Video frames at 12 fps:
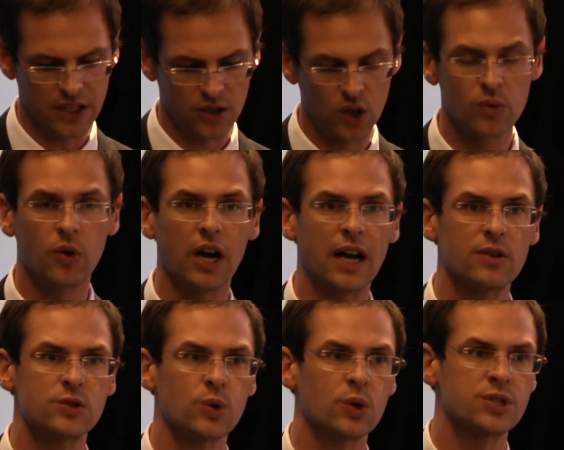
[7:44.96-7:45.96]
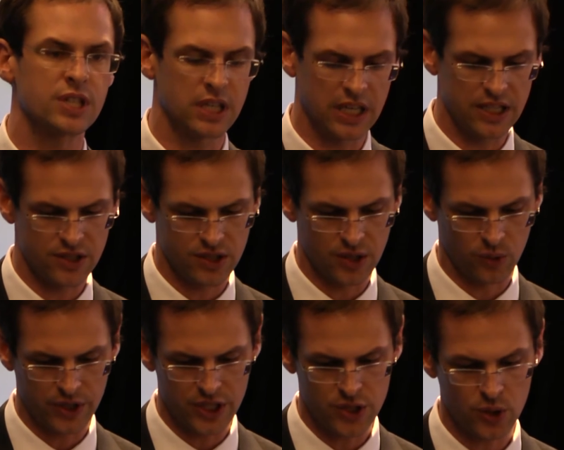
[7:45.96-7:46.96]
in global outsourcing is the
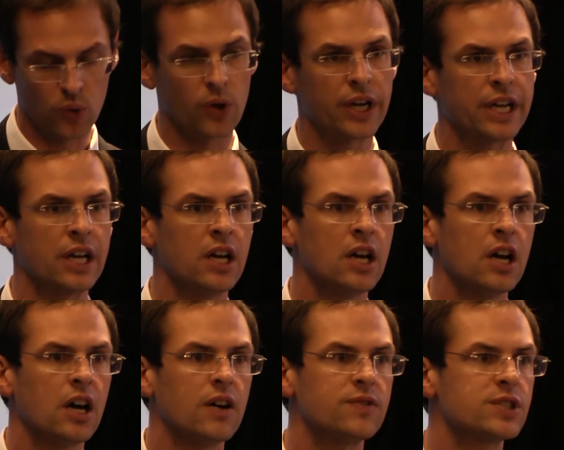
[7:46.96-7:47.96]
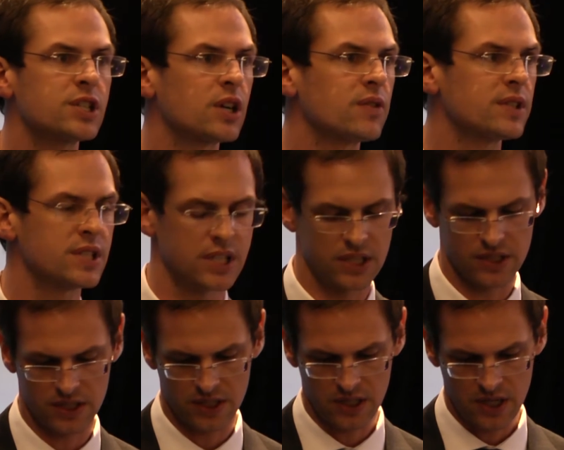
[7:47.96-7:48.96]
reshoring of
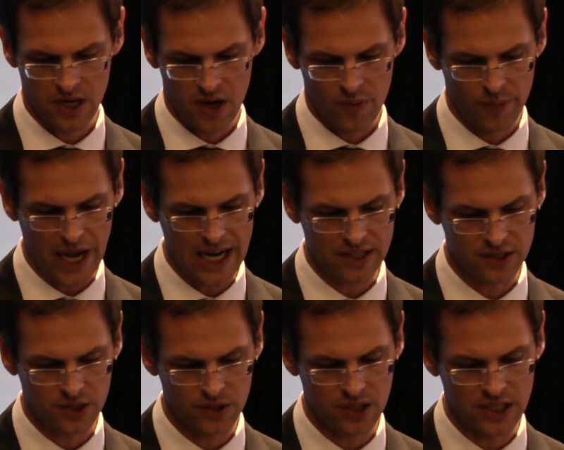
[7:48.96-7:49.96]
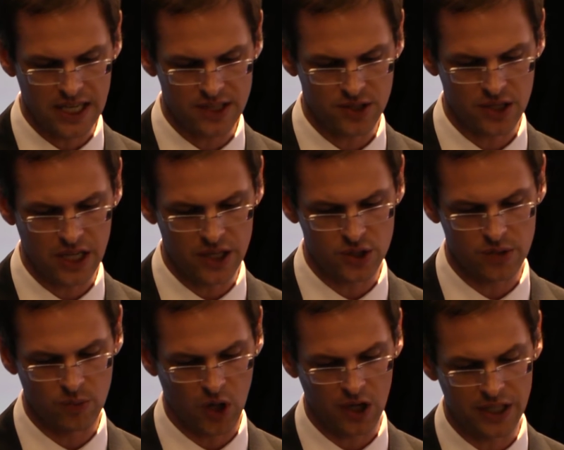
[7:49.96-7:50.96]
services back to the
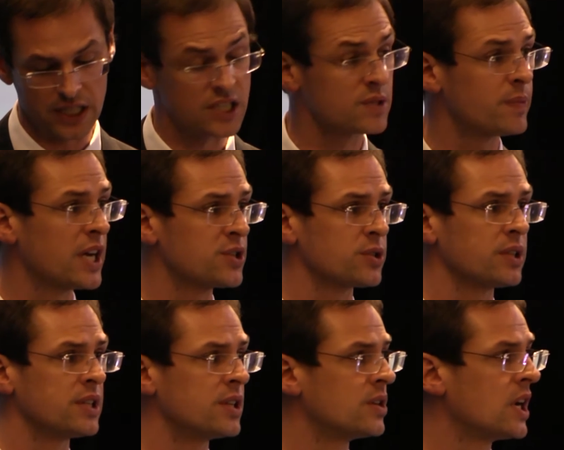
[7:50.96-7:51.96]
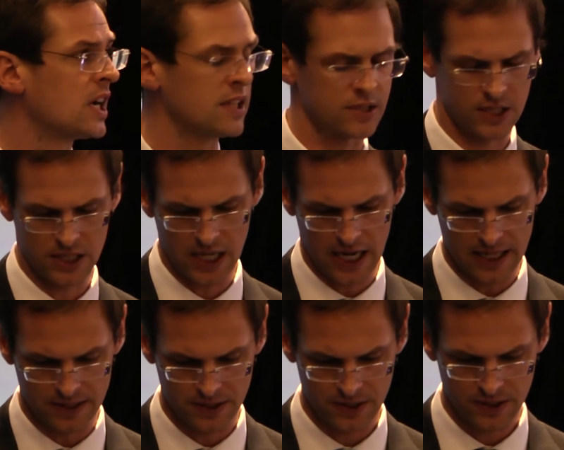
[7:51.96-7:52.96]
destination market, especially the United
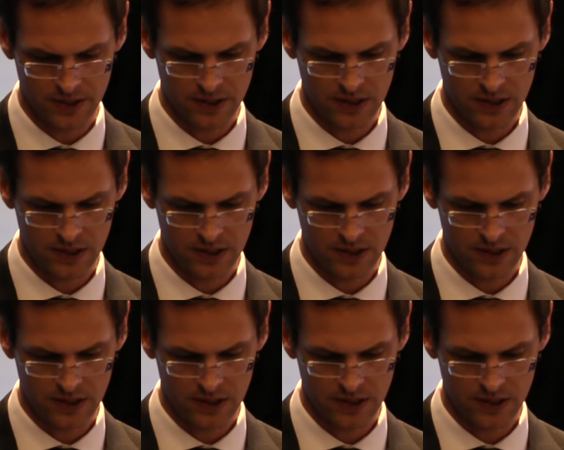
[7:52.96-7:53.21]
States.